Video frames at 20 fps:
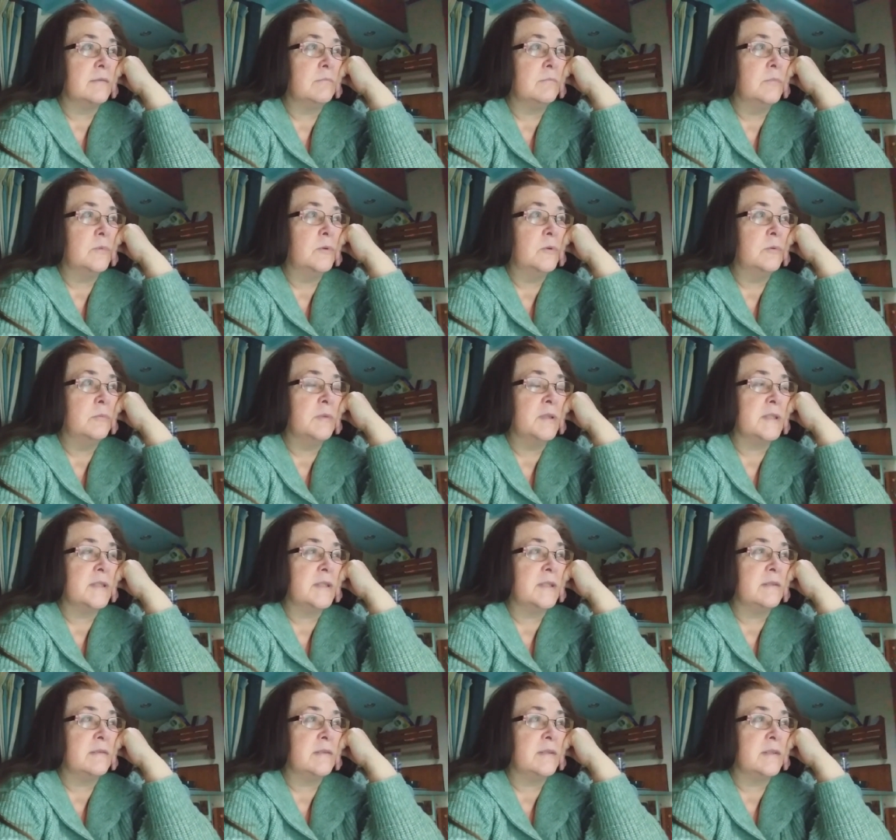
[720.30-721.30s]
more
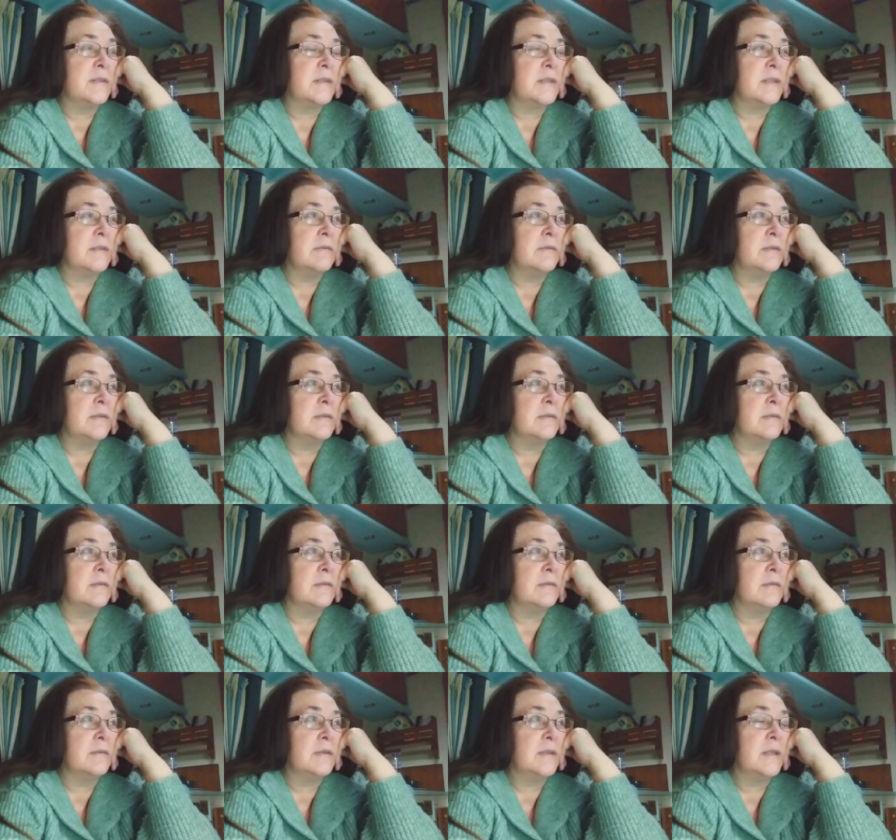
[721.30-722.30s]
mysterious going
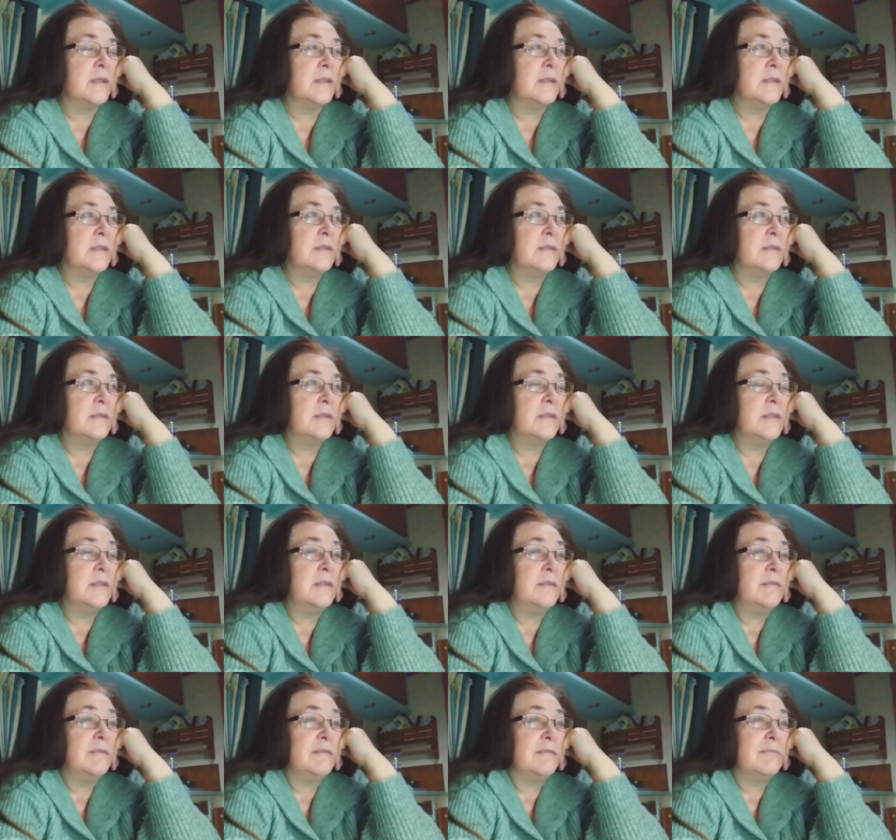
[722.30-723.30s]
on, and
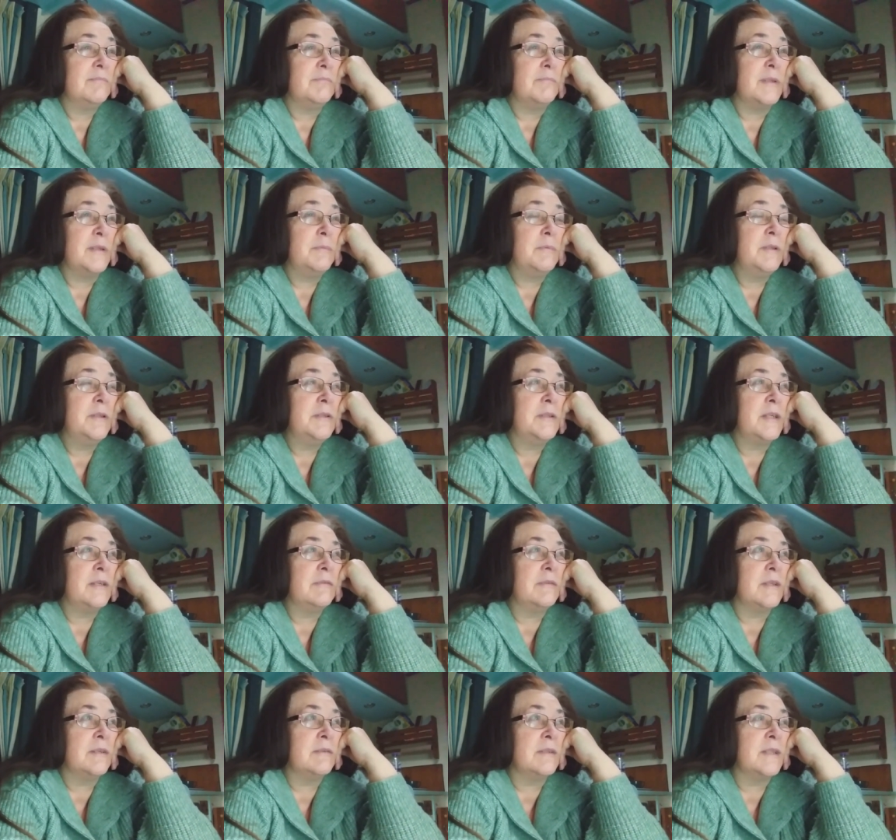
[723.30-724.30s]
people who
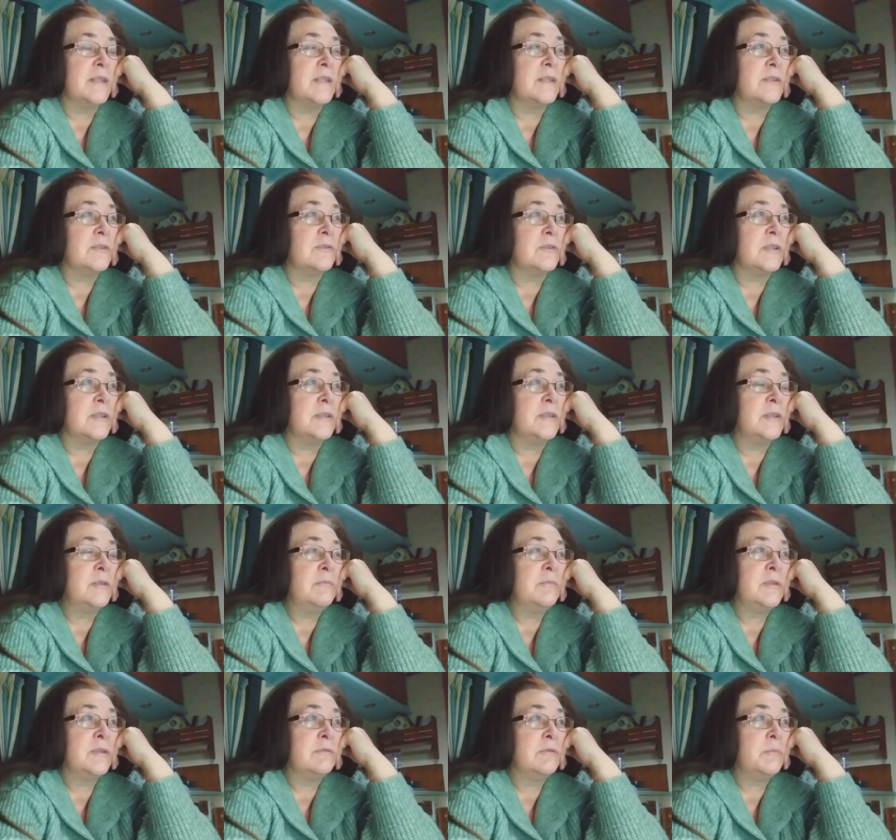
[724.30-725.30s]
don't know their history are
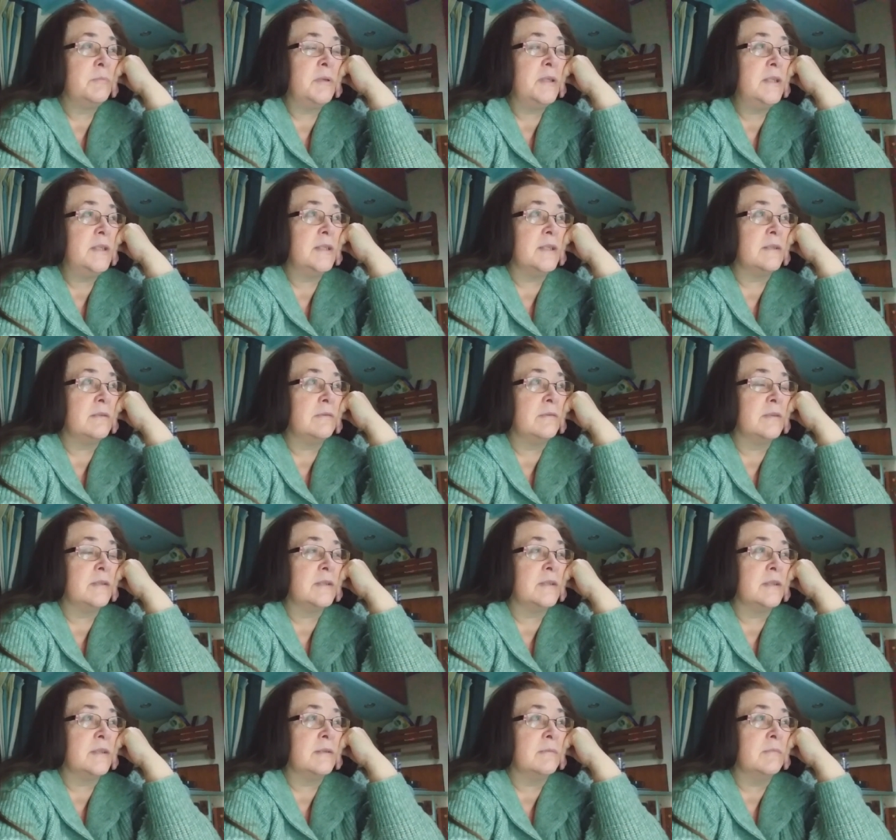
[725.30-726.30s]
doomed to repeat it all the
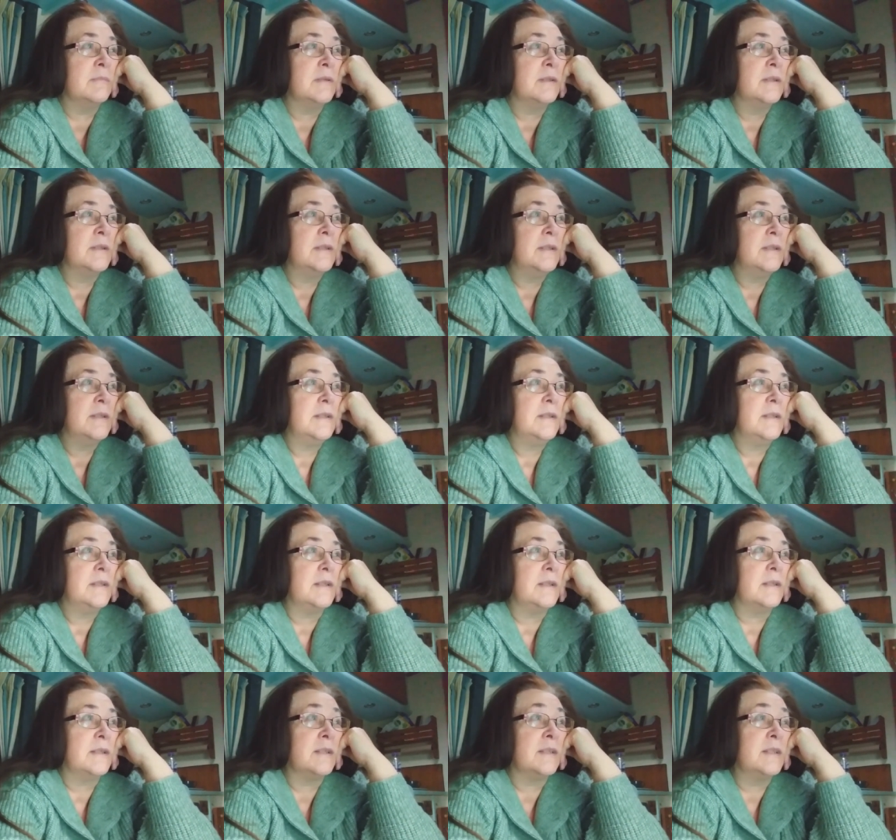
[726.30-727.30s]
time,
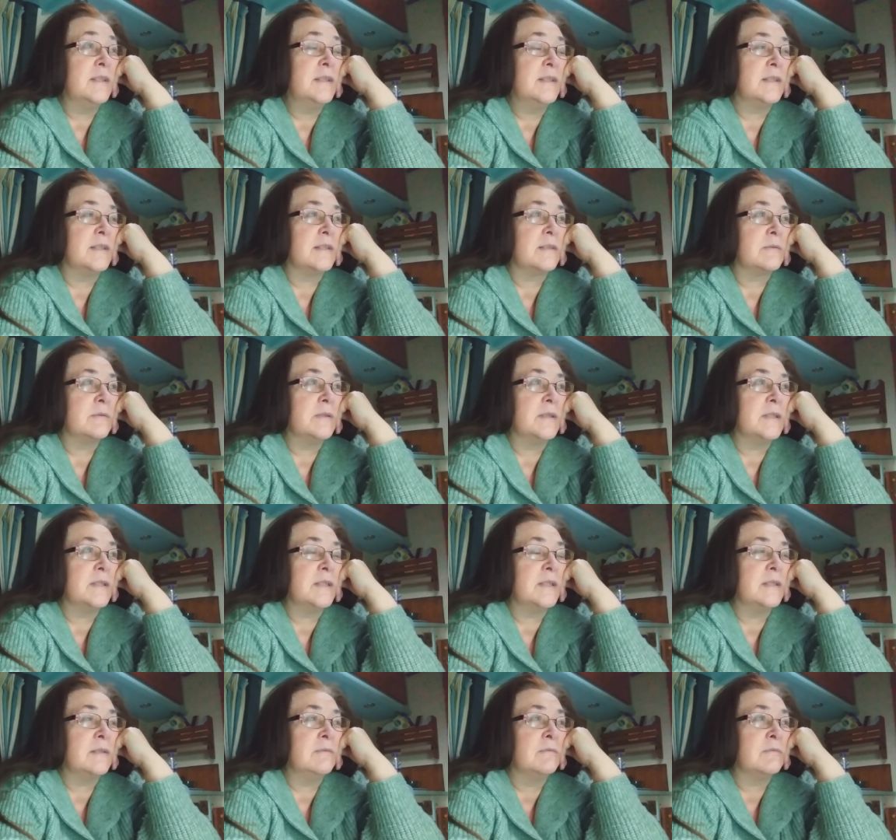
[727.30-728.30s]
and I think that's why it's
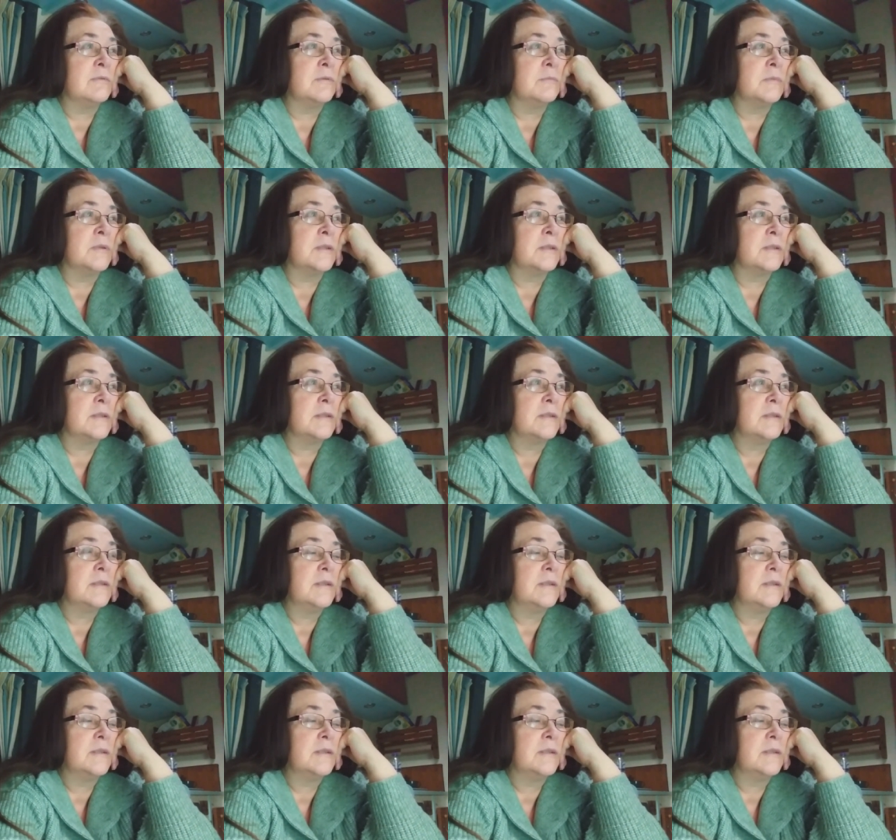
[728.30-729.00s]
hidden from us.